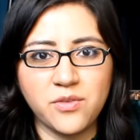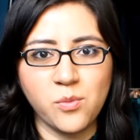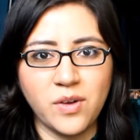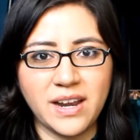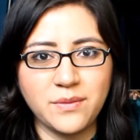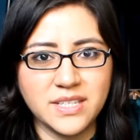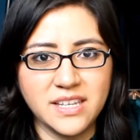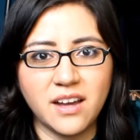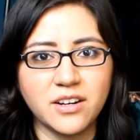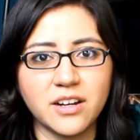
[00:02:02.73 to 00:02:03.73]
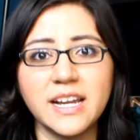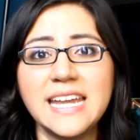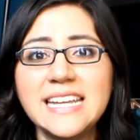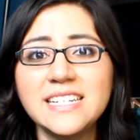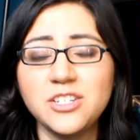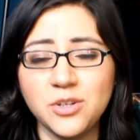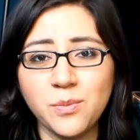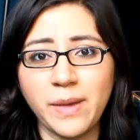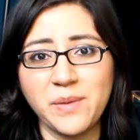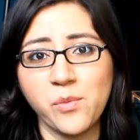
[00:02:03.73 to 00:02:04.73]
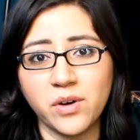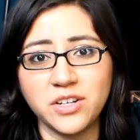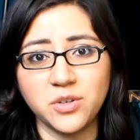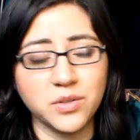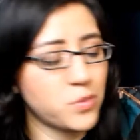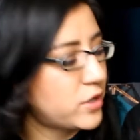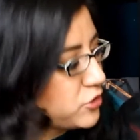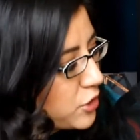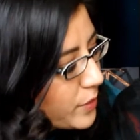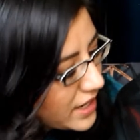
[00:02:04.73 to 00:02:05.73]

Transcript: when I was younger into my more adult wardrobe,